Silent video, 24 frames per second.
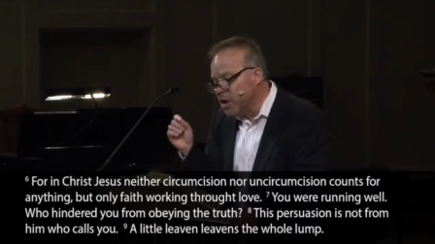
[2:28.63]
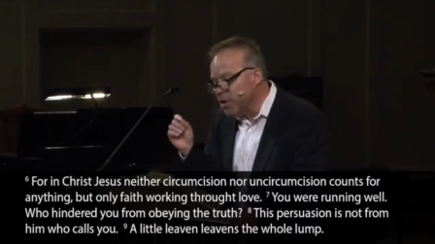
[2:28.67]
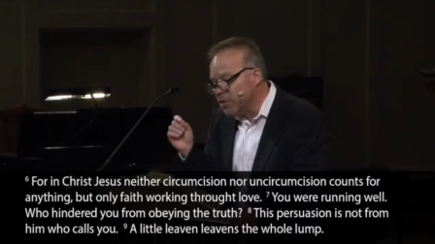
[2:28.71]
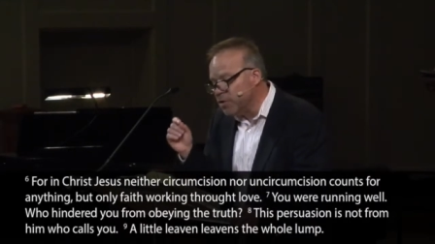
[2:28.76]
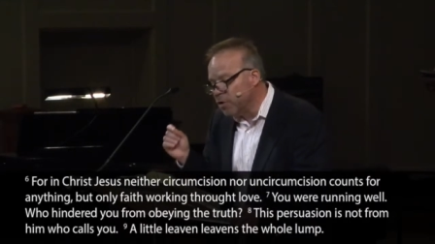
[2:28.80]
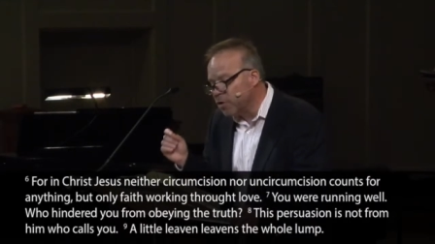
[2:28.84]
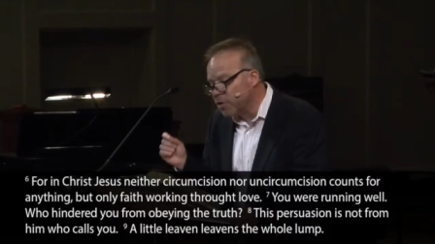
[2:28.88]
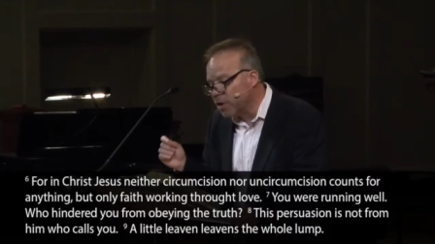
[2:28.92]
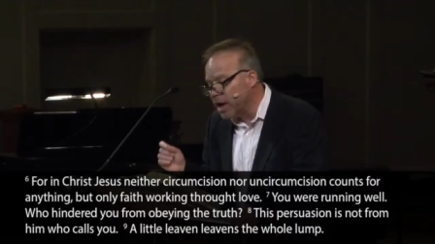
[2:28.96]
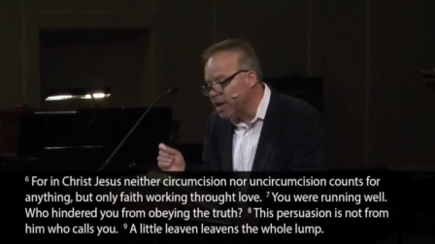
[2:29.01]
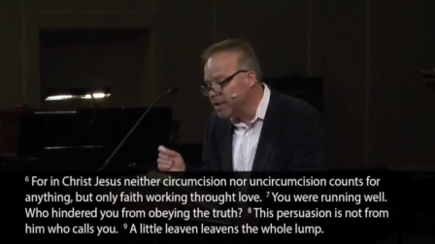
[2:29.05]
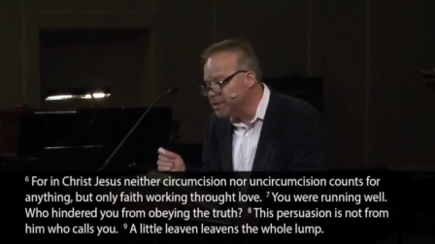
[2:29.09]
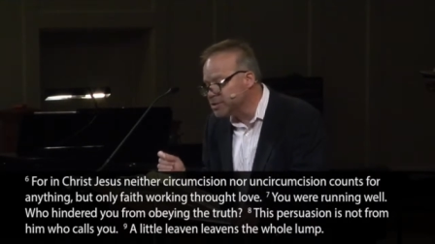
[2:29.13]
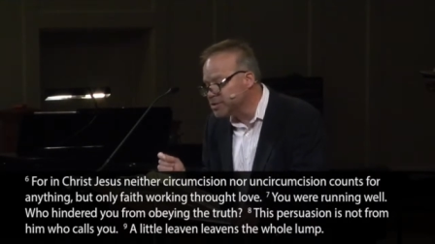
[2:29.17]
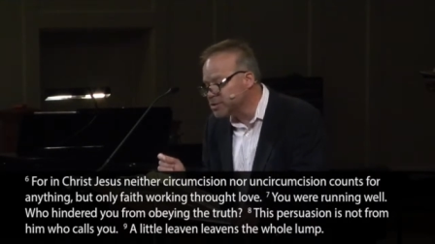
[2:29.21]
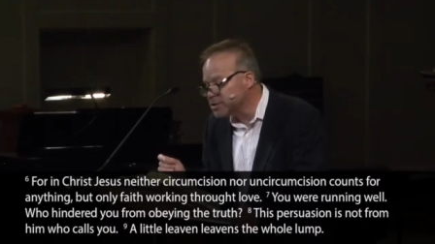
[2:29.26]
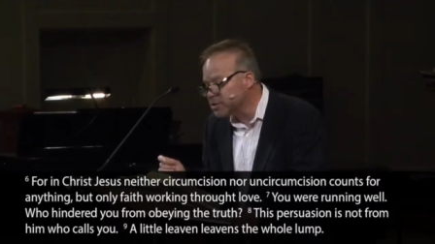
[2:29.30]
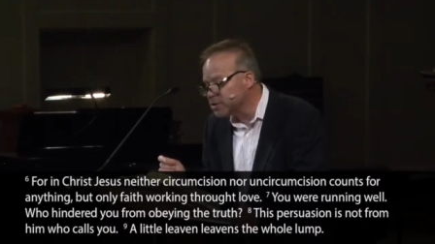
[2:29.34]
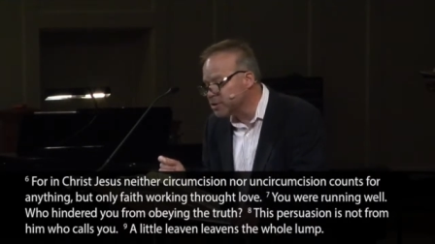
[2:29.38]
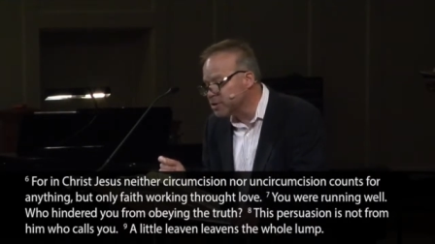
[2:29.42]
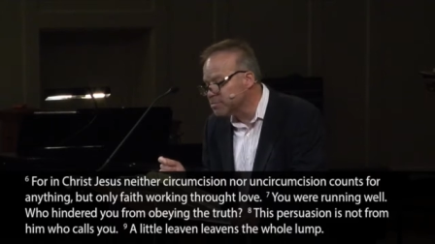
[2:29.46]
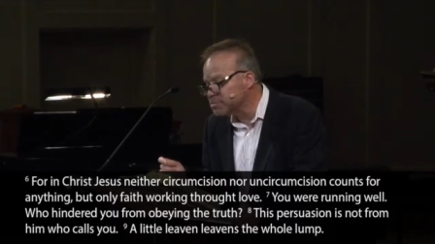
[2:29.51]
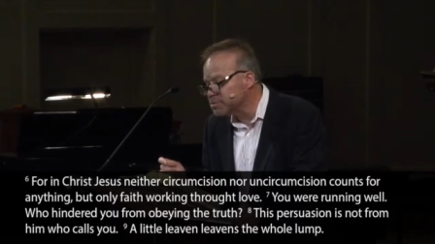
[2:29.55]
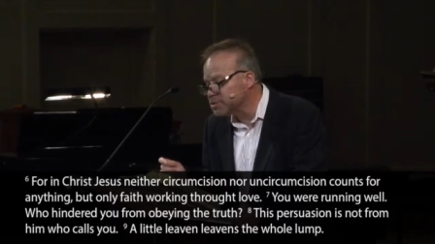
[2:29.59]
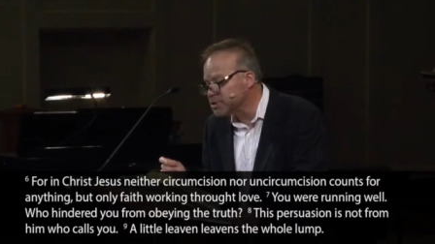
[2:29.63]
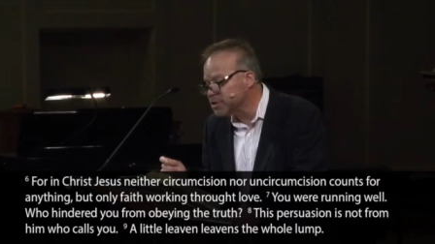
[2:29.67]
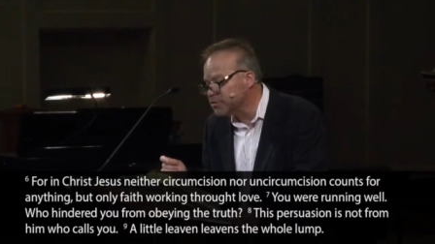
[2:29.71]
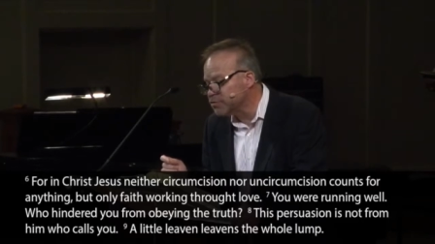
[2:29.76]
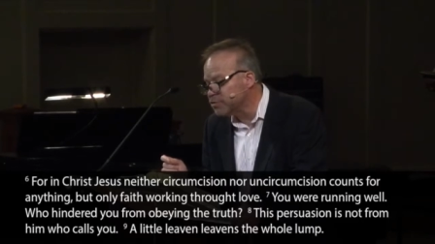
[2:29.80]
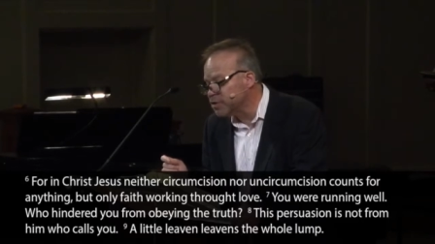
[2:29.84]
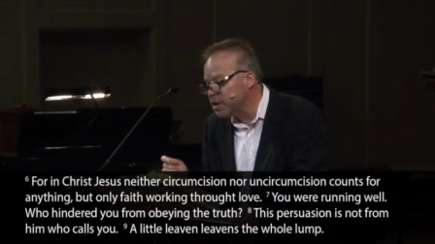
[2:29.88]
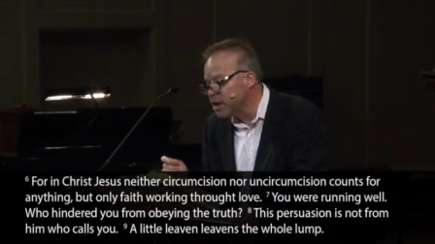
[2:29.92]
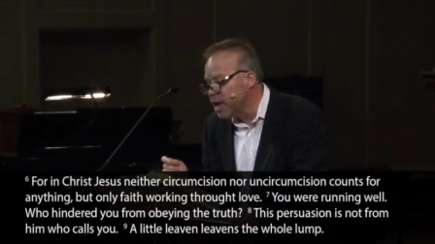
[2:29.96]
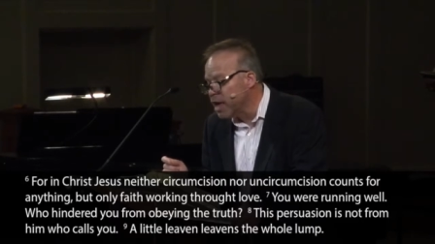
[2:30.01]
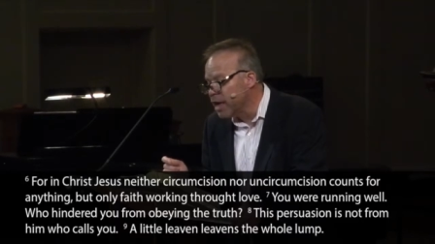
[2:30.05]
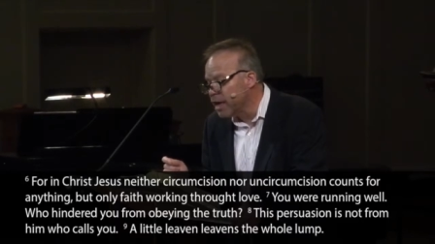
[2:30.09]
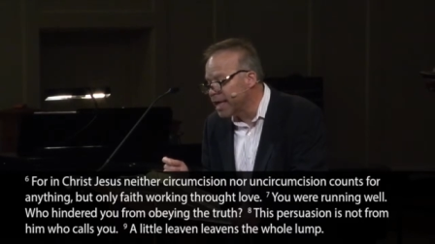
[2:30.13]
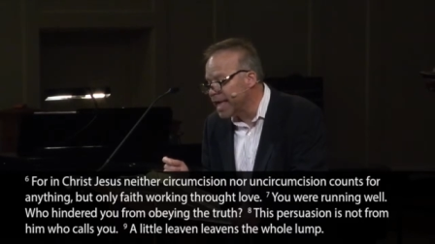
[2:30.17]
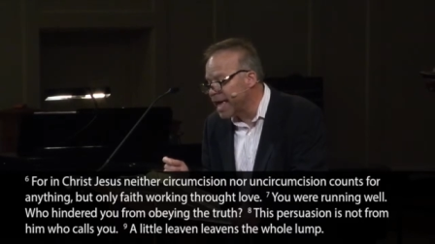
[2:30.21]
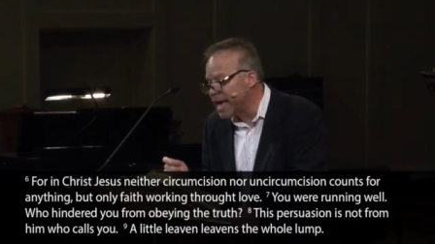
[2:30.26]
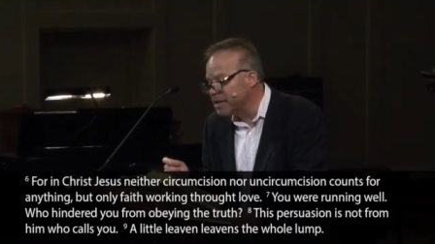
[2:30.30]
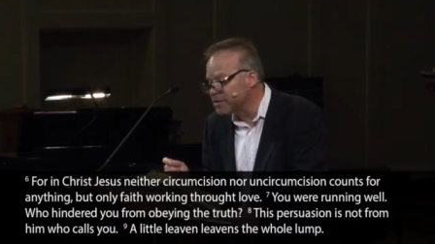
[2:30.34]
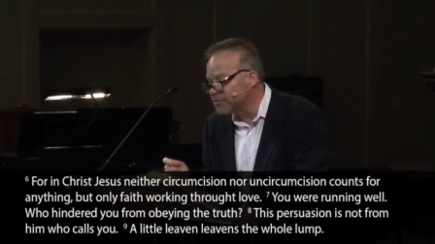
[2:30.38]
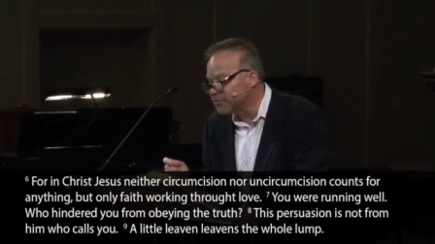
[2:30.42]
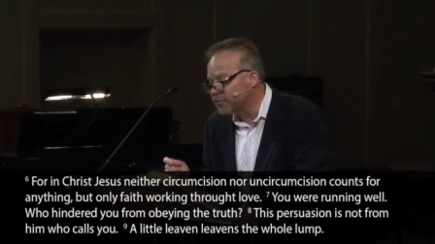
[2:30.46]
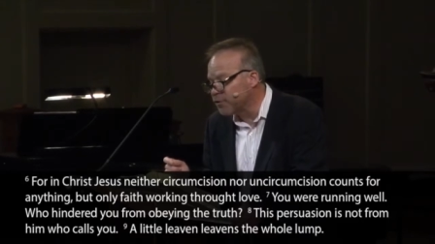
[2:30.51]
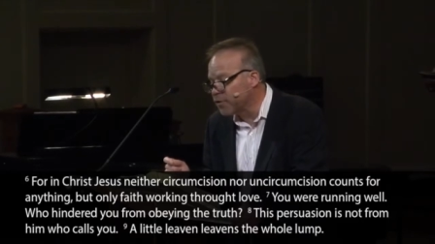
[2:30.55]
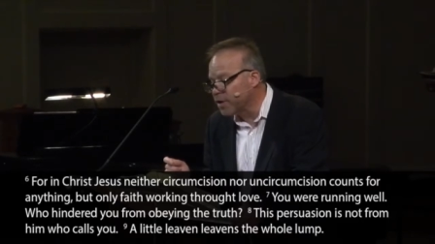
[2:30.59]
nor uncircumcision
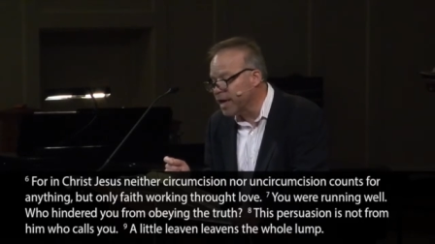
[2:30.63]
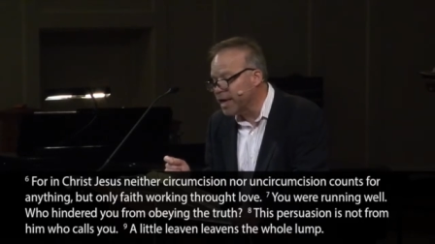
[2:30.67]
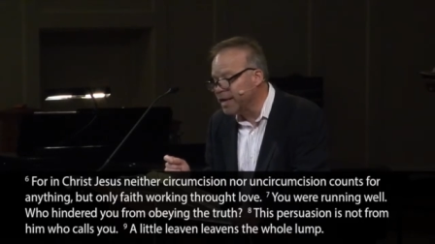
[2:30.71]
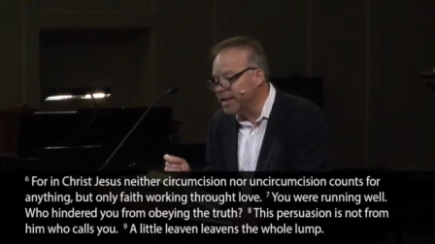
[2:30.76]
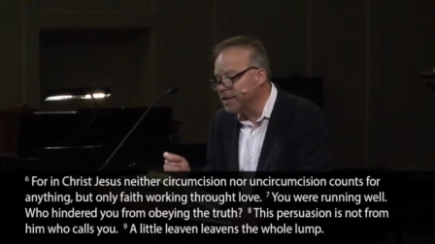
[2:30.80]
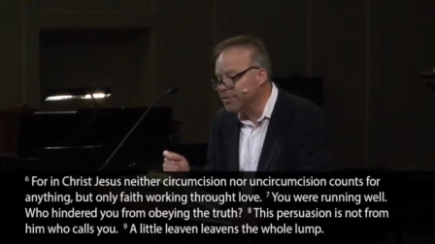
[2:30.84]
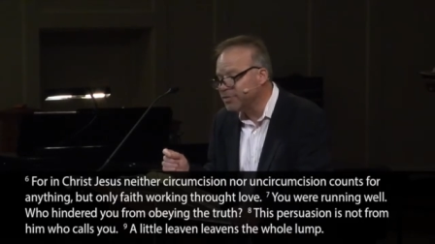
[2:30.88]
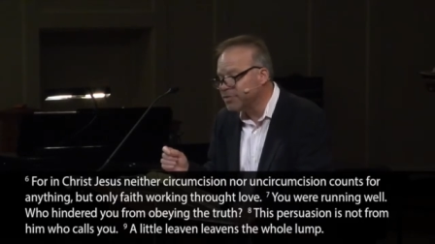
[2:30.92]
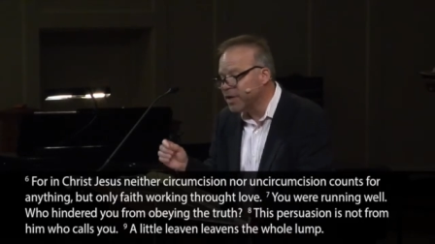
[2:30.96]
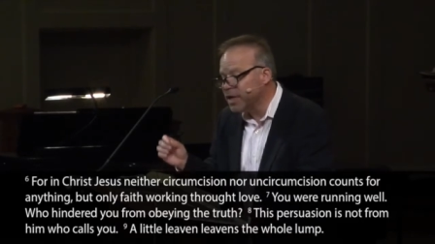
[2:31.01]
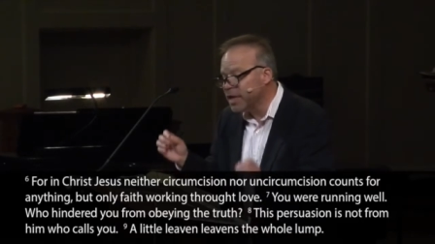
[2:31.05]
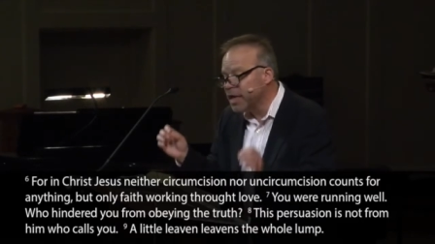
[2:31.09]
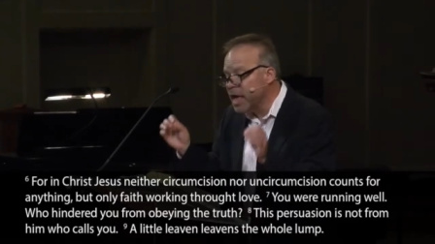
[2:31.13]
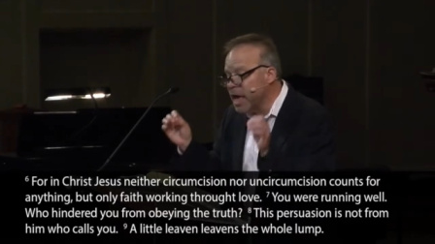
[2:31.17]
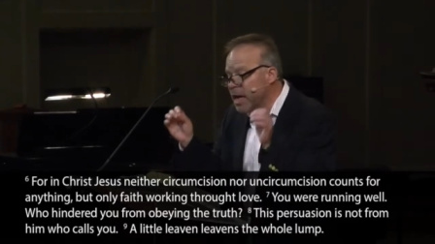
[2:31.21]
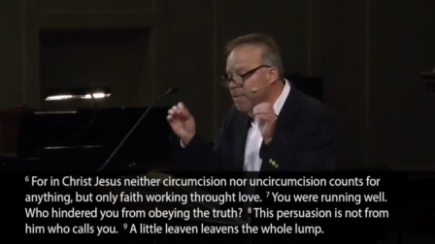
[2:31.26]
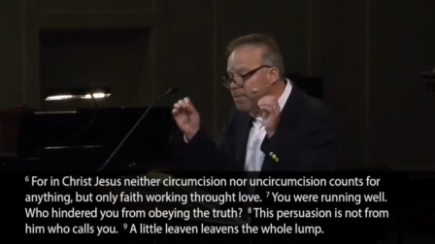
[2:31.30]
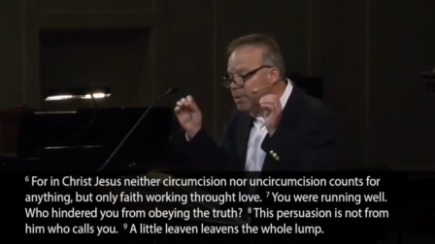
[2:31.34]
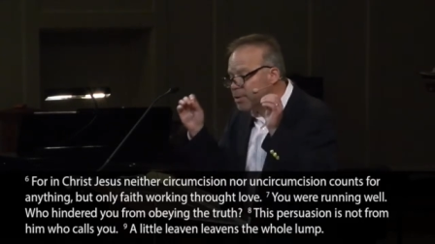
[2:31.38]
counts for anything,